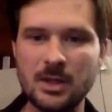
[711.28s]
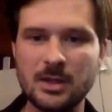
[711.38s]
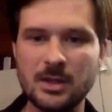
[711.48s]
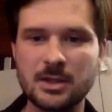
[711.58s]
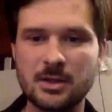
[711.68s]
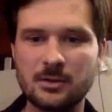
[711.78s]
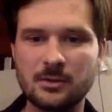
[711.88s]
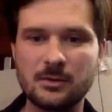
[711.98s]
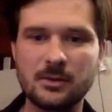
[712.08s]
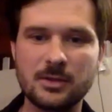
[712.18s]
so,
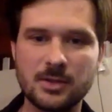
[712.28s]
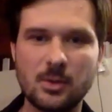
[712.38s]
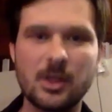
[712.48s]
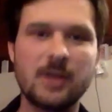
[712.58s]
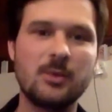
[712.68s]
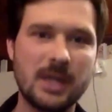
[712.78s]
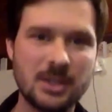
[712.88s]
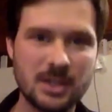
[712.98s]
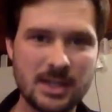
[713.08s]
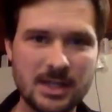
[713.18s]
so working with
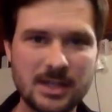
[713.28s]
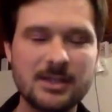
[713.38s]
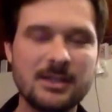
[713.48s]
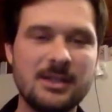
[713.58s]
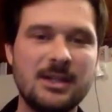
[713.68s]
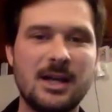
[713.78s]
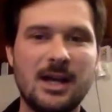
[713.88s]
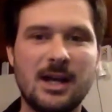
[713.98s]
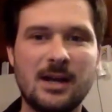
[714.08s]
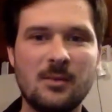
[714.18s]
engineers,
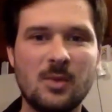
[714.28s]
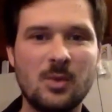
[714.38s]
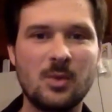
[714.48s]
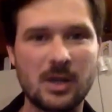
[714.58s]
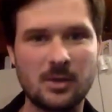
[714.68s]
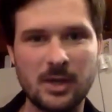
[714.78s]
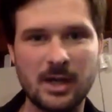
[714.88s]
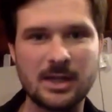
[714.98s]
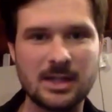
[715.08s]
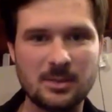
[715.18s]
um, working with
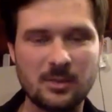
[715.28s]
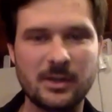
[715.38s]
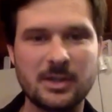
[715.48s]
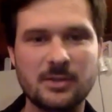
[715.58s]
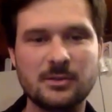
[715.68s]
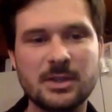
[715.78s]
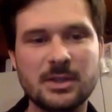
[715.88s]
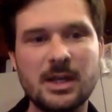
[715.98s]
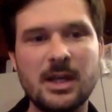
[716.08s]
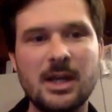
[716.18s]
IT professionals,
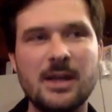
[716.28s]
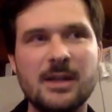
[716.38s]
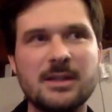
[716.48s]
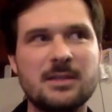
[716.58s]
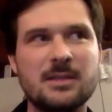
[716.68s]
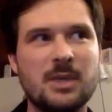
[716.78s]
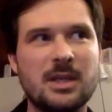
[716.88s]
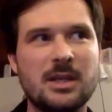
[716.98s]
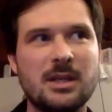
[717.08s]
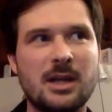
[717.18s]
this has
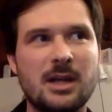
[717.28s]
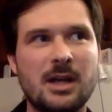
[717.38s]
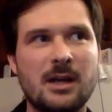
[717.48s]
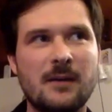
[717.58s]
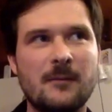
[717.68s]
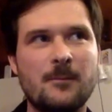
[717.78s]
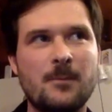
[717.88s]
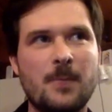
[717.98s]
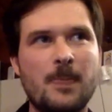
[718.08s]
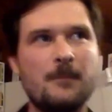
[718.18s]
been um,
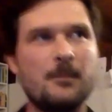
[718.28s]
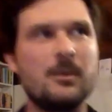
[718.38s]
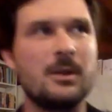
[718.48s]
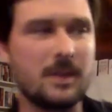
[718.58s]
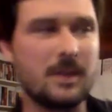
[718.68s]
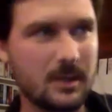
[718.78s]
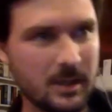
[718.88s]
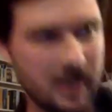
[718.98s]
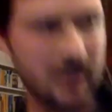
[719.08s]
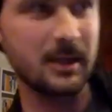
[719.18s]
the, the, the,
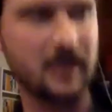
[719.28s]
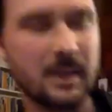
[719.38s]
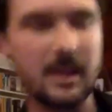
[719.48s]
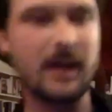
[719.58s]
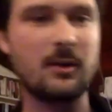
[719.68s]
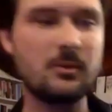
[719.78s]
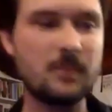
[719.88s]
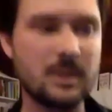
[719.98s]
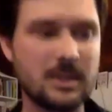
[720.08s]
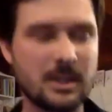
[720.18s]
key thing that our
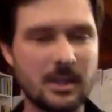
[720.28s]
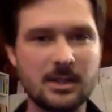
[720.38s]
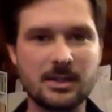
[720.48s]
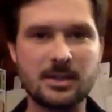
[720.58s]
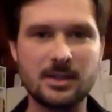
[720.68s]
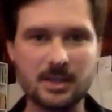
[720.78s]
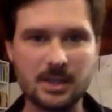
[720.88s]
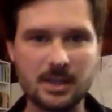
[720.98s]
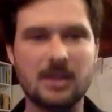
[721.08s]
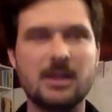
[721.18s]
group has done is, is
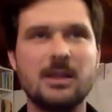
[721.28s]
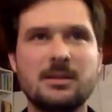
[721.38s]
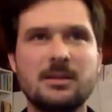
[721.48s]
connecting these